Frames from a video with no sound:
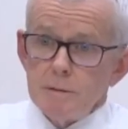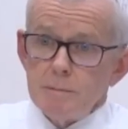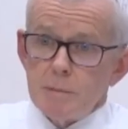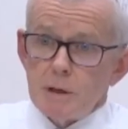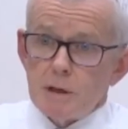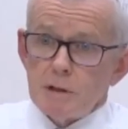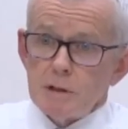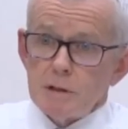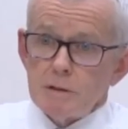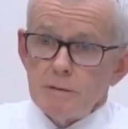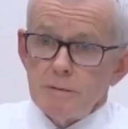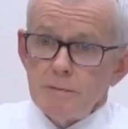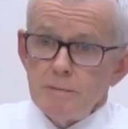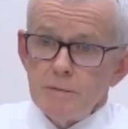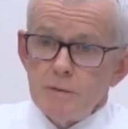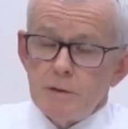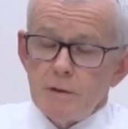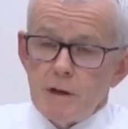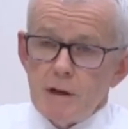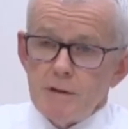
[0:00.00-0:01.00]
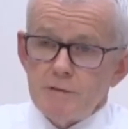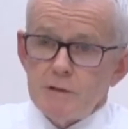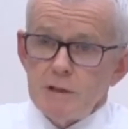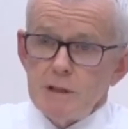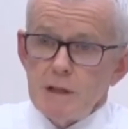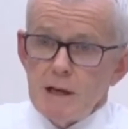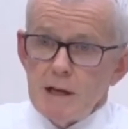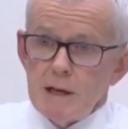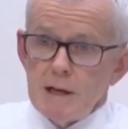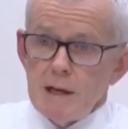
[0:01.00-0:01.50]
because the
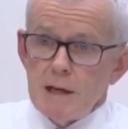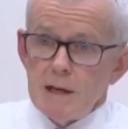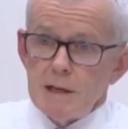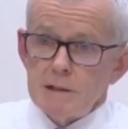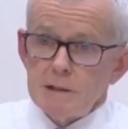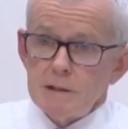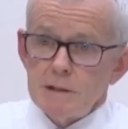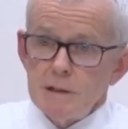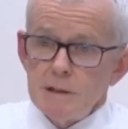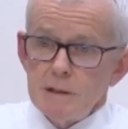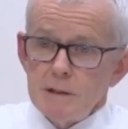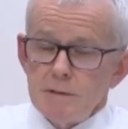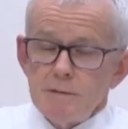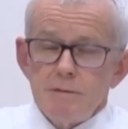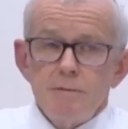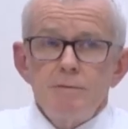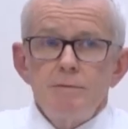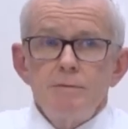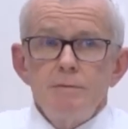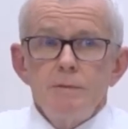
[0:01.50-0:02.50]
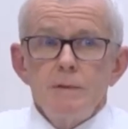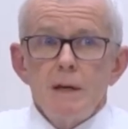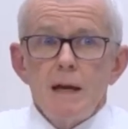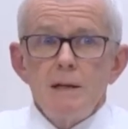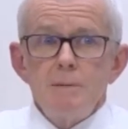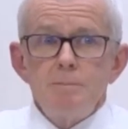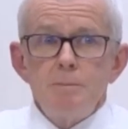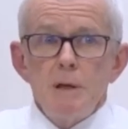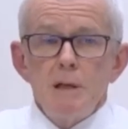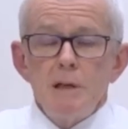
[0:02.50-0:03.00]
FDA has
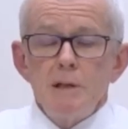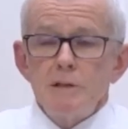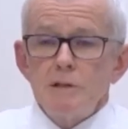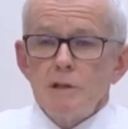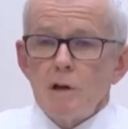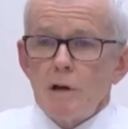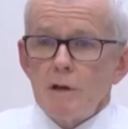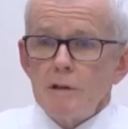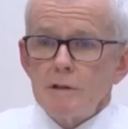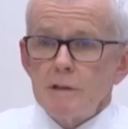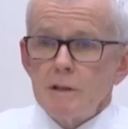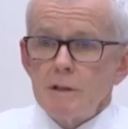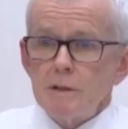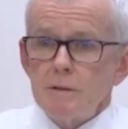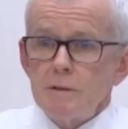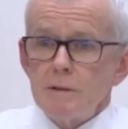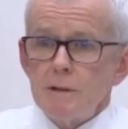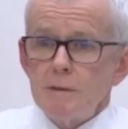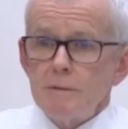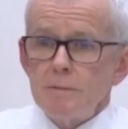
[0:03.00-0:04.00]
$8 billion in